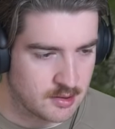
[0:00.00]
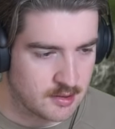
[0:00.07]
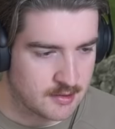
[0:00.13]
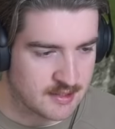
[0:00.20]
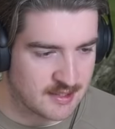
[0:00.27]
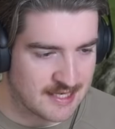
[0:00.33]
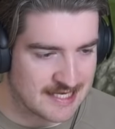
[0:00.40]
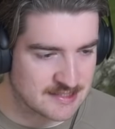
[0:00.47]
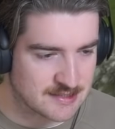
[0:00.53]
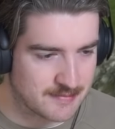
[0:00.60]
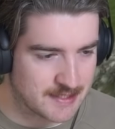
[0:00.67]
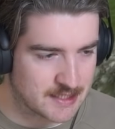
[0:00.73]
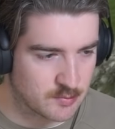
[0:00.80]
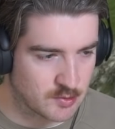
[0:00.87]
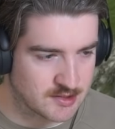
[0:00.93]
Now, last time I
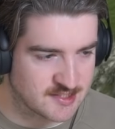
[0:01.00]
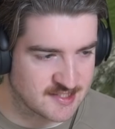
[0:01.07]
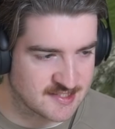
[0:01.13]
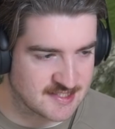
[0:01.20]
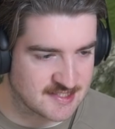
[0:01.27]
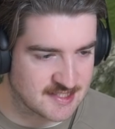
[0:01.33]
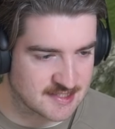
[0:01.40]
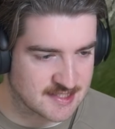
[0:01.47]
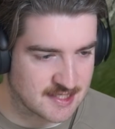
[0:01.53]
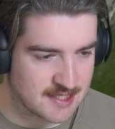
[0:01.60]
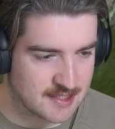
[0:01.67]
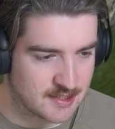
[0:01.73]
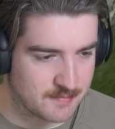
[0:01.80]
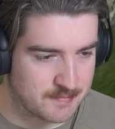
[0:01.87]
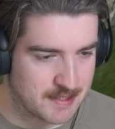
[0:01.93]
hit the 166 and it
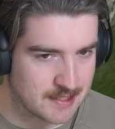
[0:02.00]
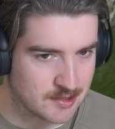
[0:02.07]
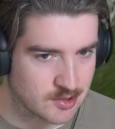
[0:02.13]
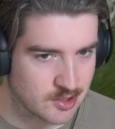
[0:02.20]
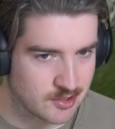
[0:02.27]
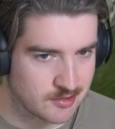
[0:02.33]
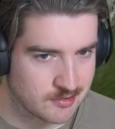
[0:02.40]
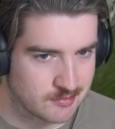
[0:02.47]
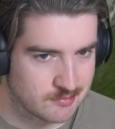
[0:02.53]
ended up being good.